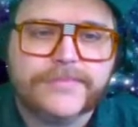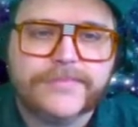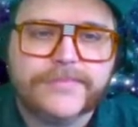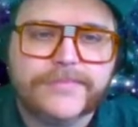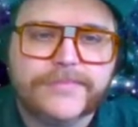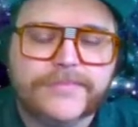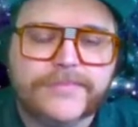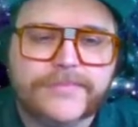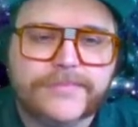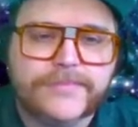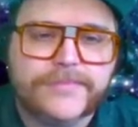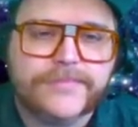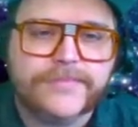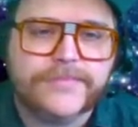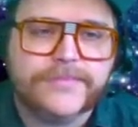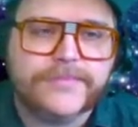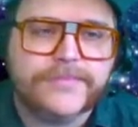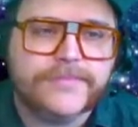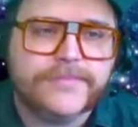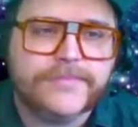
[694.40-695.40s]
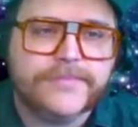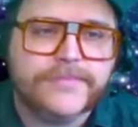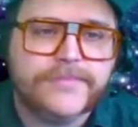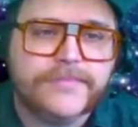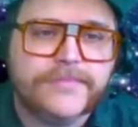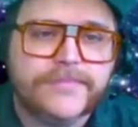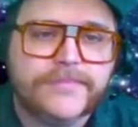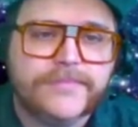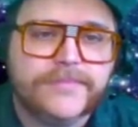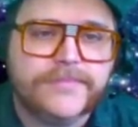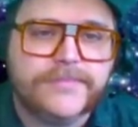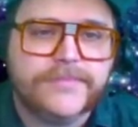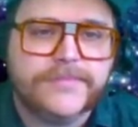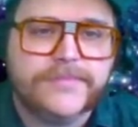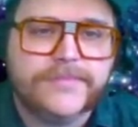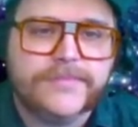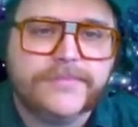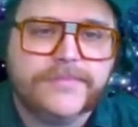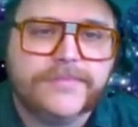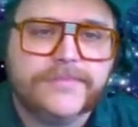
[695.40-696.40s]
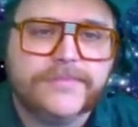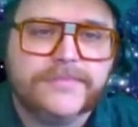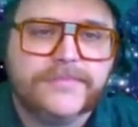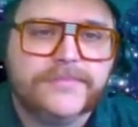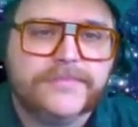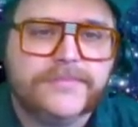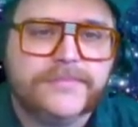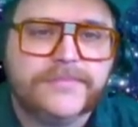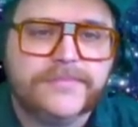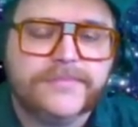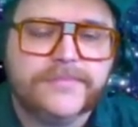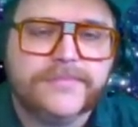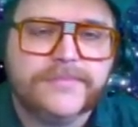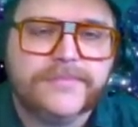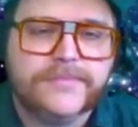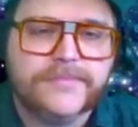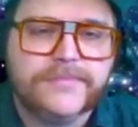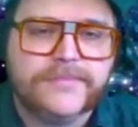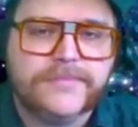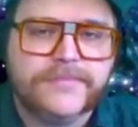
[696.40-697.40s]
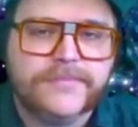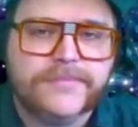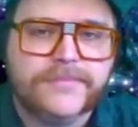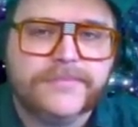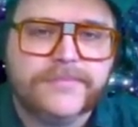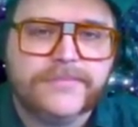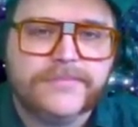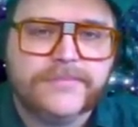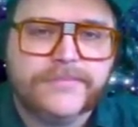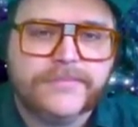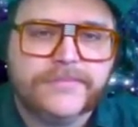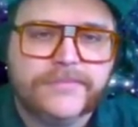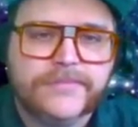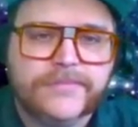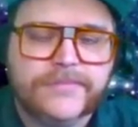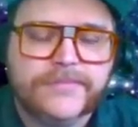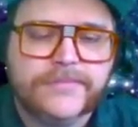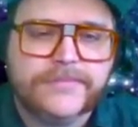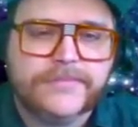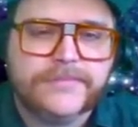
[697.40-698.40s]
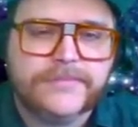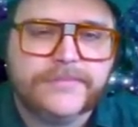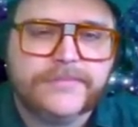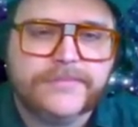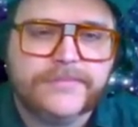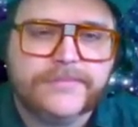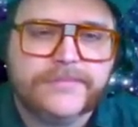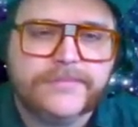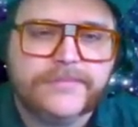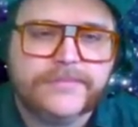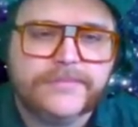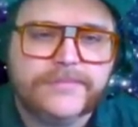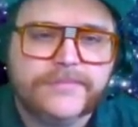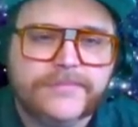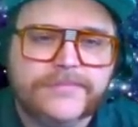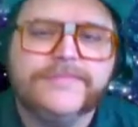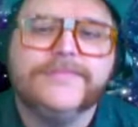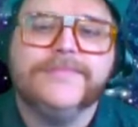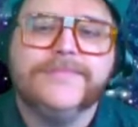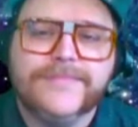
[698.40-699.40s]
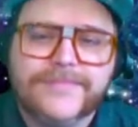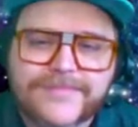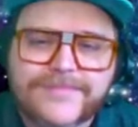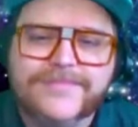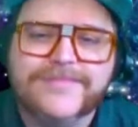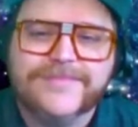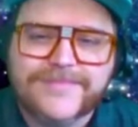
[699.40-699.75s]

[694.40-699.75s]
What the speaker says: The person shown says nothing.